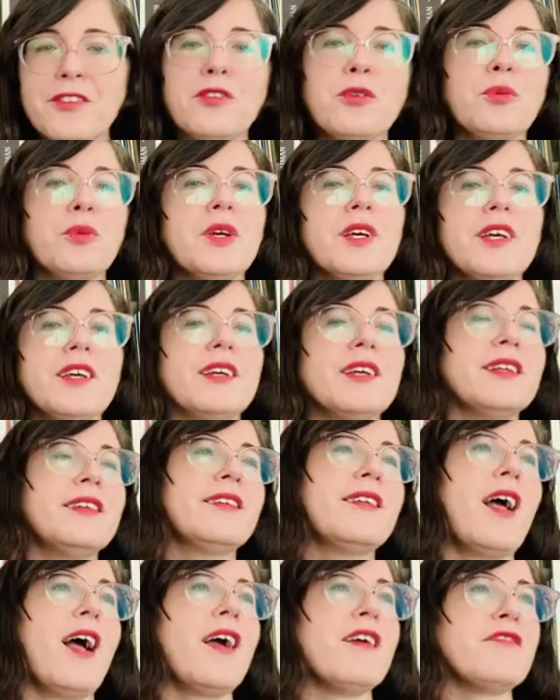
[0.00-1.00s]
to
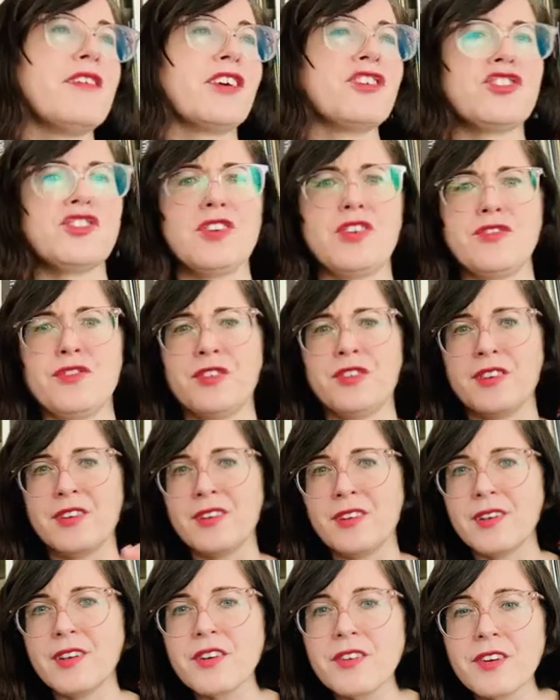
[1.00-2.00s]
it. I've actually
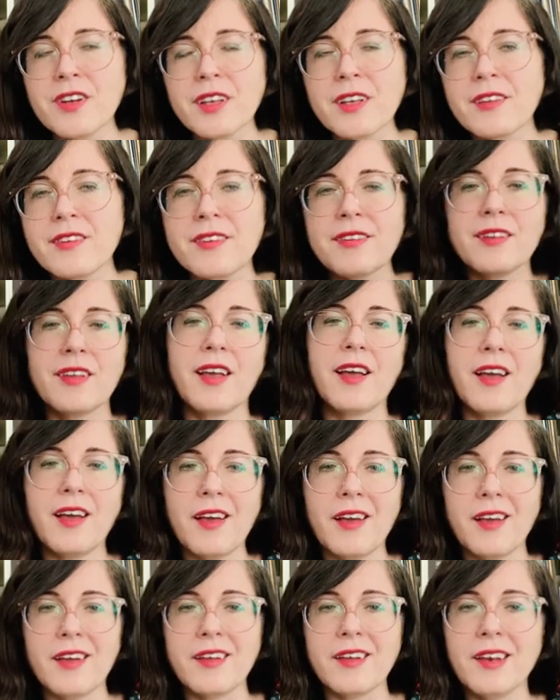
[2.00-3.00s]
written lyrics
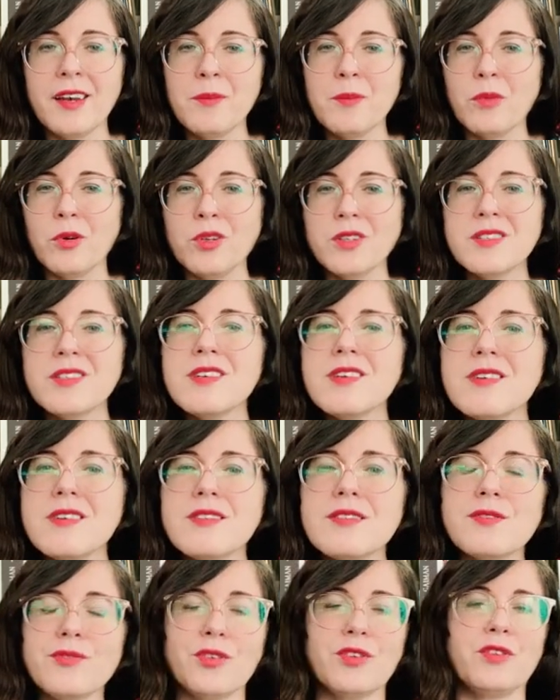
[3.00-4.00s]
in
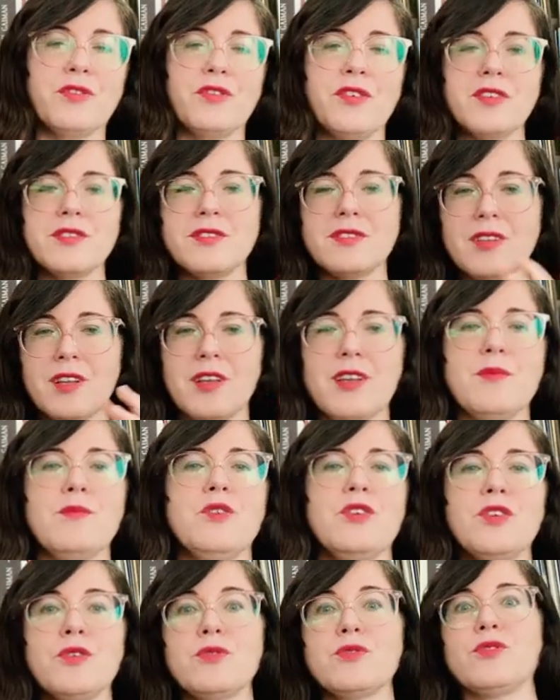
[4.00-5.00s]
Maltese for the first
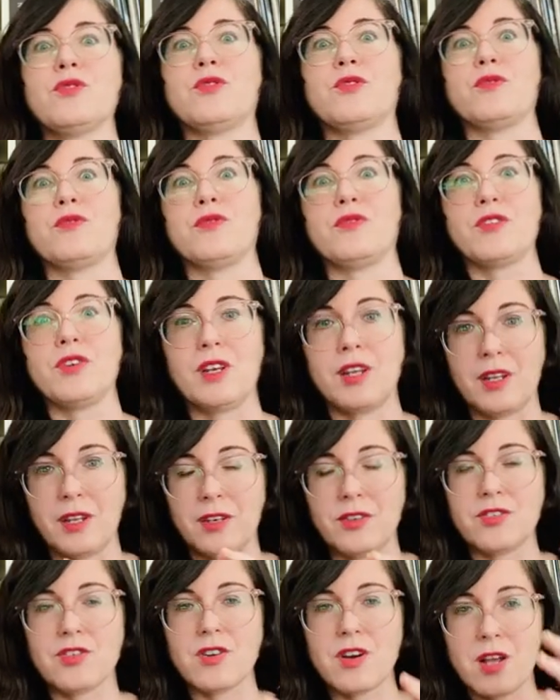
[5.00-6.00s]
time, you know, sort of
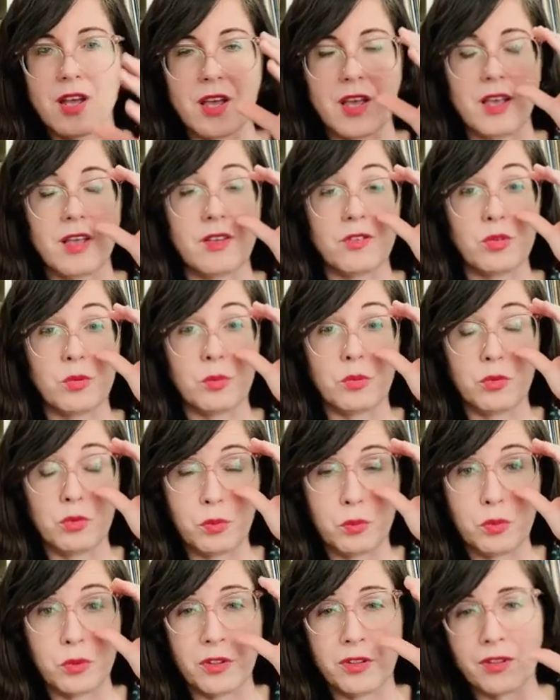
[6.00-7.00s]
really trying to
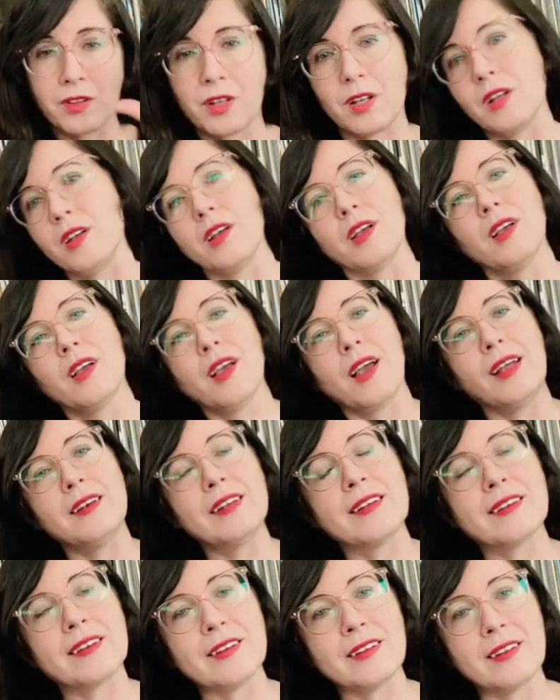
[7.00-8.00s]
put a
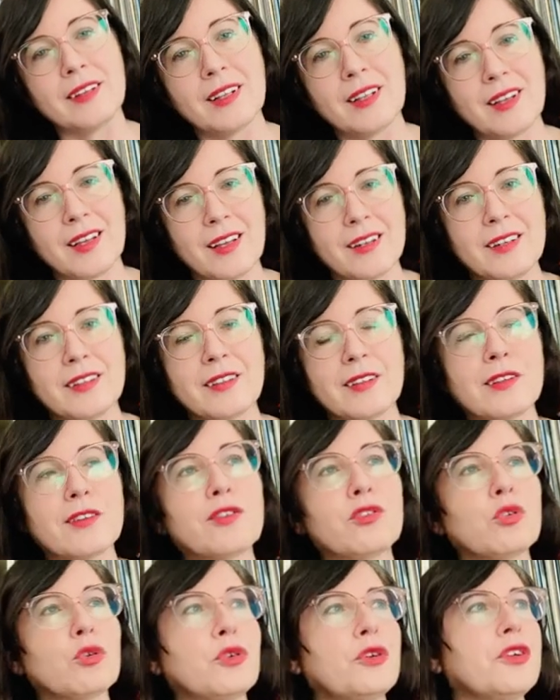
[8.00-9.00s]
little
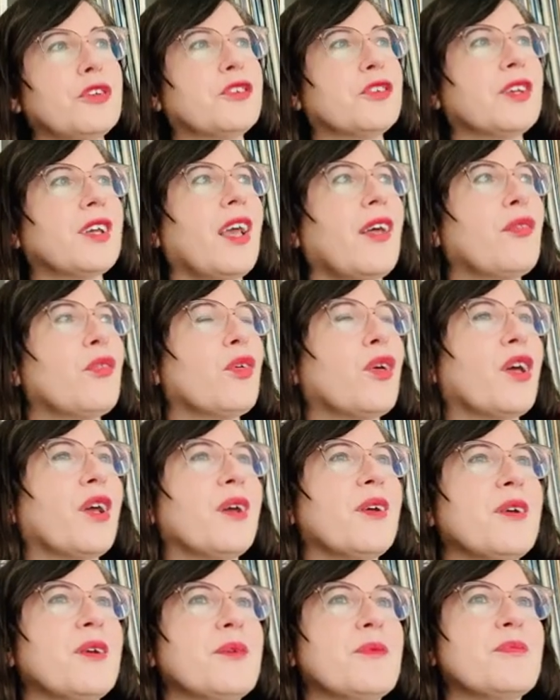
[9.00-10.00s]
story
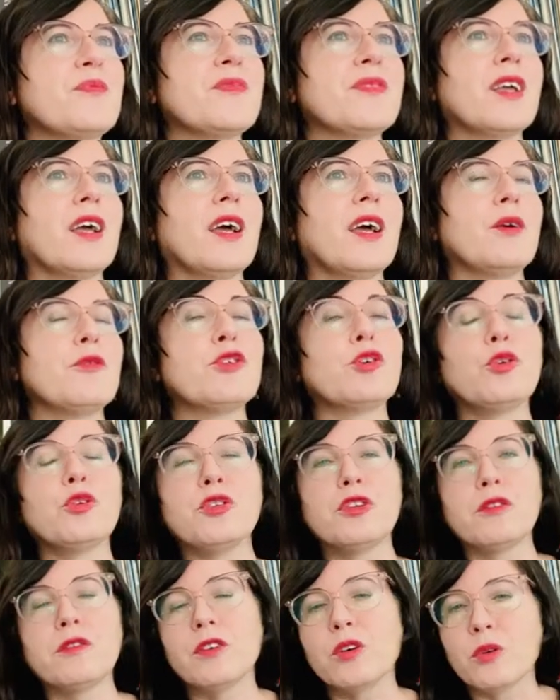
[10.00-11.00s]
together,
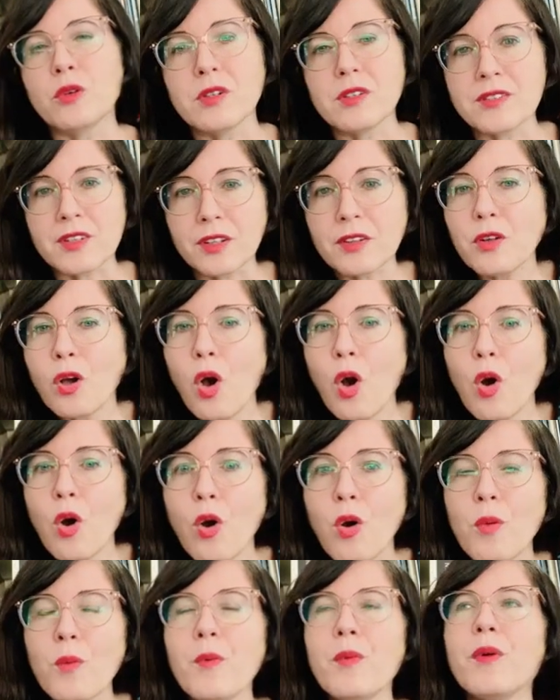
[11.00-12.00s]
recording vocals at
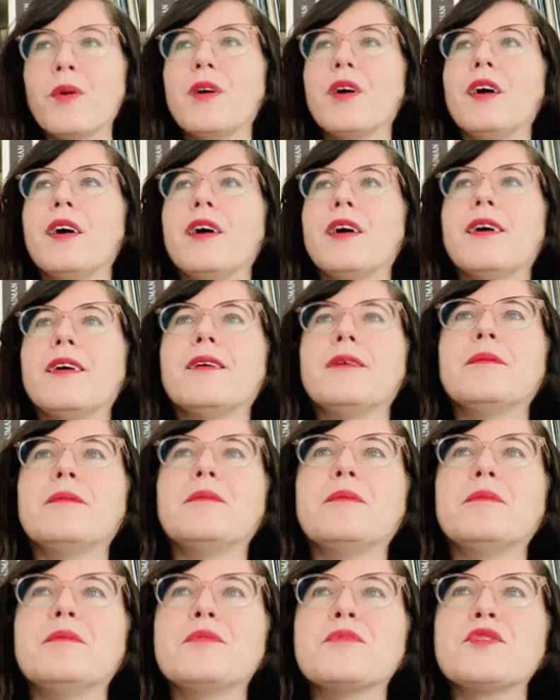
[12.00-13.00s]
home.
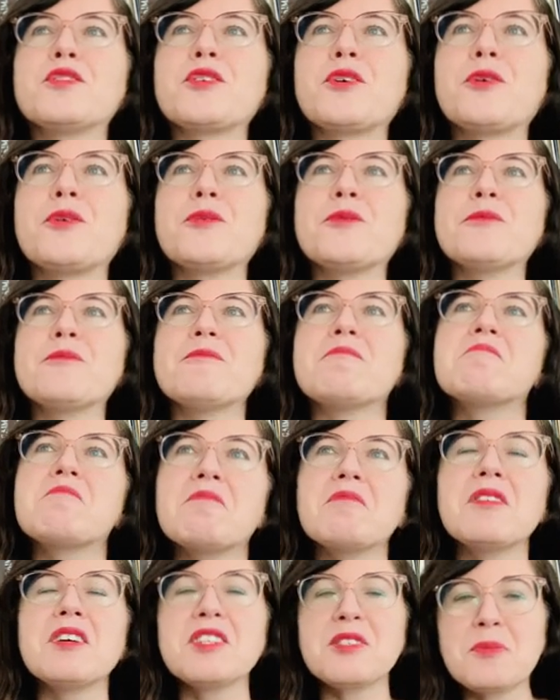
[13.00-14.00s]
So
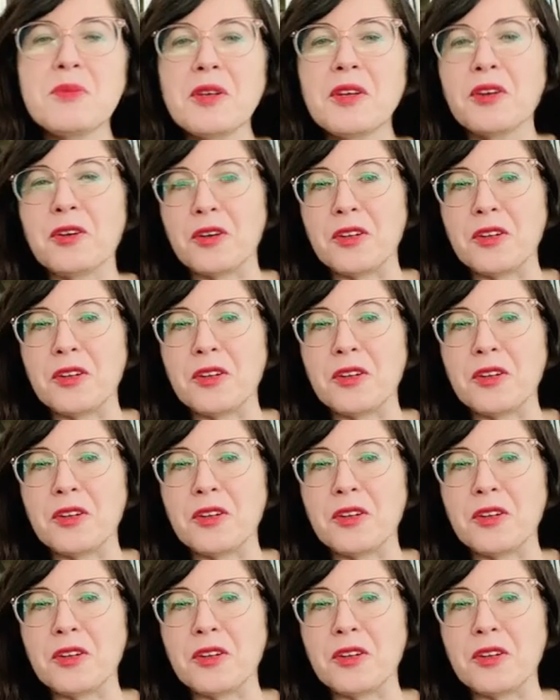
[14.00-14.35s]
it's been